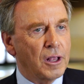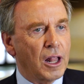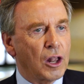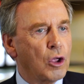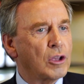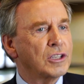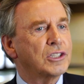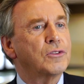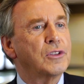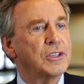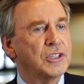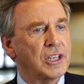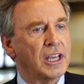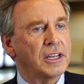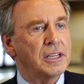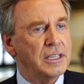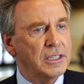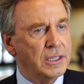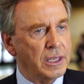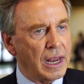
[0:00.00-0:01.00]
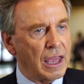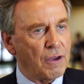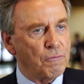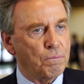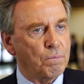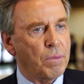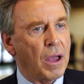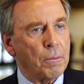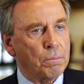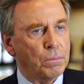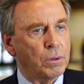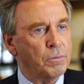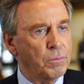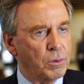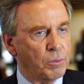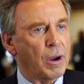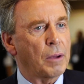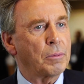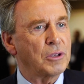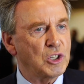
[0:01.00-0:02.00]
lots of the studies that have pub
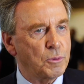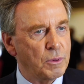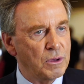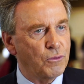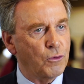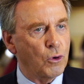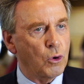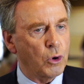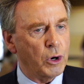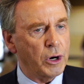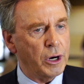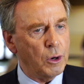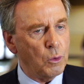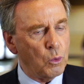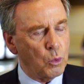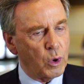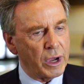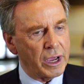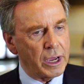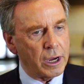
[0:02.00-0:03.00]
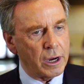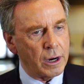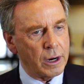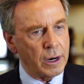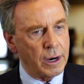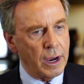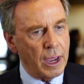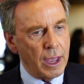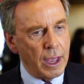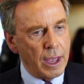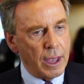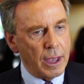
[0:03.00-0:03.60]
published before, where